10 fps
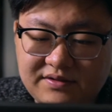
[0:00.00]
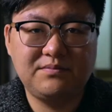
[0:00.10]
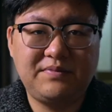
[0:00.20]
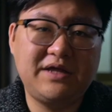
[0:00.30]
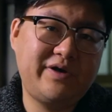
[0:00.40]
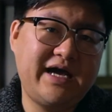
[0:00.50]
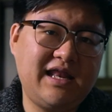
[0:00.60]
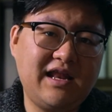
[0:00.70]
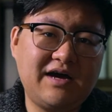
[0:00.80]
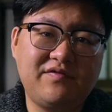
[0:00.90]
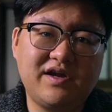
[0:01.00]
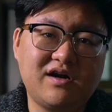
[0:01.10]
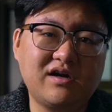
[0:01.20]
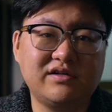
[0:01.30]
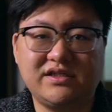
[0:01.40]
By the way, I love their
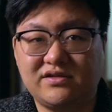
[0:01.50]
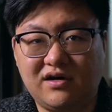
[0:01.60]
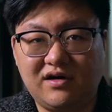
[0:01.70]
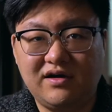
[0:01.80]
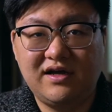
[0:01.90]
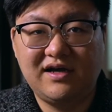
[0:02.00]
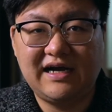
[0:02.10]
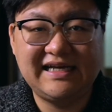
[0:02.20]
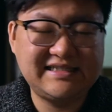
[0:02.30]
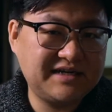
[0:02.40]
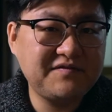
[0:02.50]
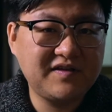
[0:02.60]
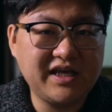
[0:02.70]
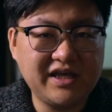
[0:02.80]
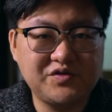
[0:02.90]
earnings call. I
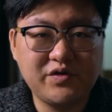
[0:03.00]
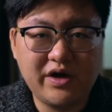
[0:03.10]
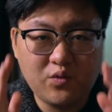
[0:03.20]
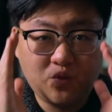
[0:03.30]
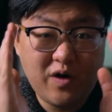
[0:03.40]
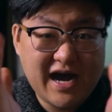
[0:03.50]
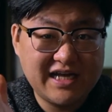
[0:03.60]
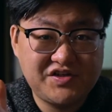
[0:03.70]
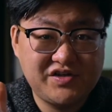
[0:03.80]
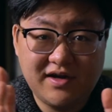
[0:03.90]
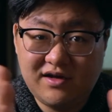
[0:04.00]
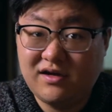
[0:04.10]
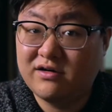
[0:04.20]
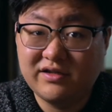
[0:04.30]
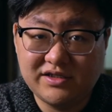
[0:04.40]
definitely enjoy watch an
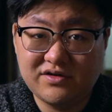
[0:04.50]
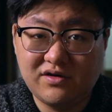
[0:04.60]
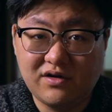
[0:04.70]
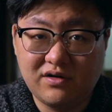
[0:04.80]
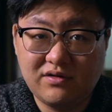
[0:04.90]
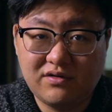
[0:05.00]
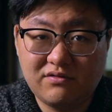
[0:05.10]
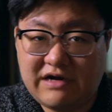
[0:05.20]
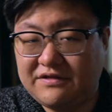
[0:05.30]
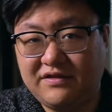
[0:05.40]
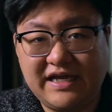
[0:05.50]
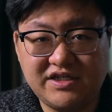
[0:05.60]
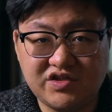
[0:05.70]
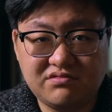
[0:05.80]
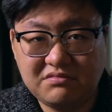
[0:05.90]
earnings call rather than
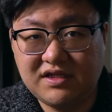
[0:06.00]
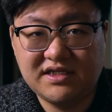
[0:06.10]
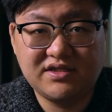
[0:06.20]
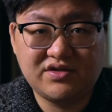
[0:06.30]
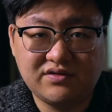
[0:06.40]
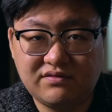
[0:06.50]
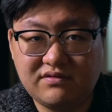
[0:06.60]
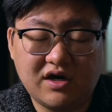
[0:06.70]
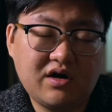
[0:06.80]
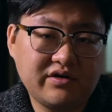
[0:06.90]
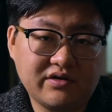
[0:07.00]
just listen to the audio.